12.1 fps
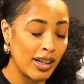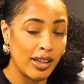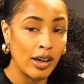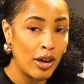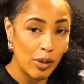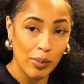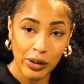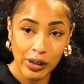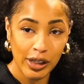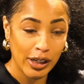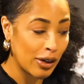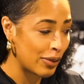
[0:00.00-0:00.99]
And
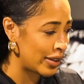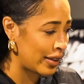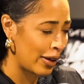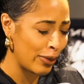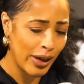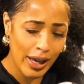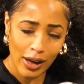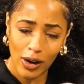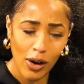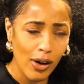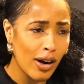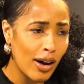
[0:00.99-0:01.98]
Boy Leon was like, wait,
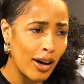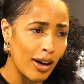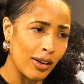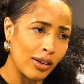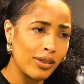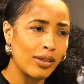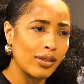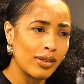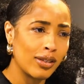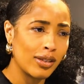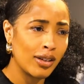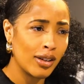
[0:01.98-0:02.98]
hold on.
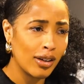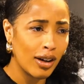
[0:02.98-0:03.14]
Who?